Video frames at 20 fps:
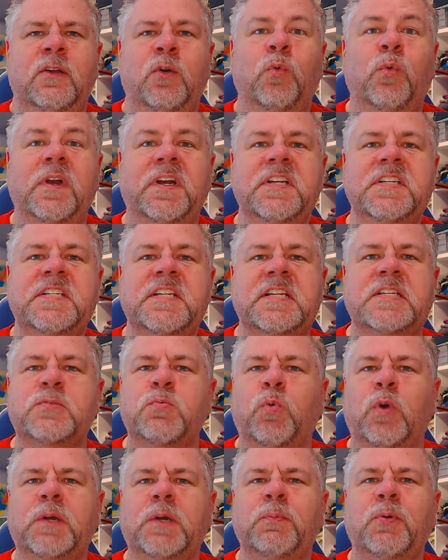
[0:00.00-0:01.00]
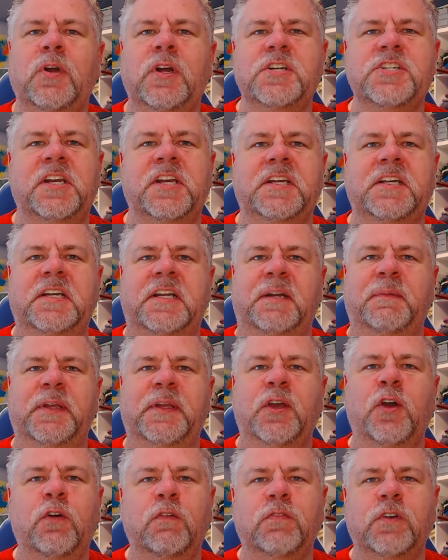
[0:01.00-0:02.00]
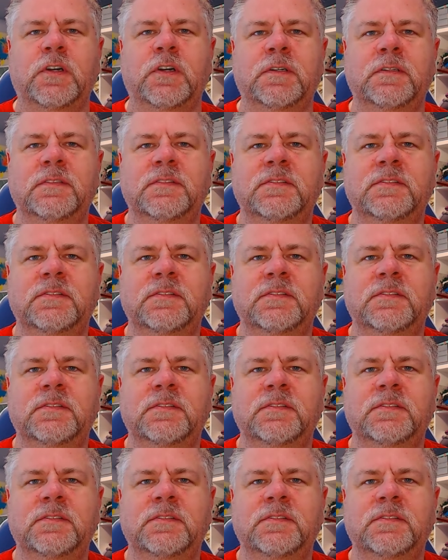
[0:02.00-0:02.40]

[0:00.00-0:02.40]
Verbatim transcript: When is this work project going to be over?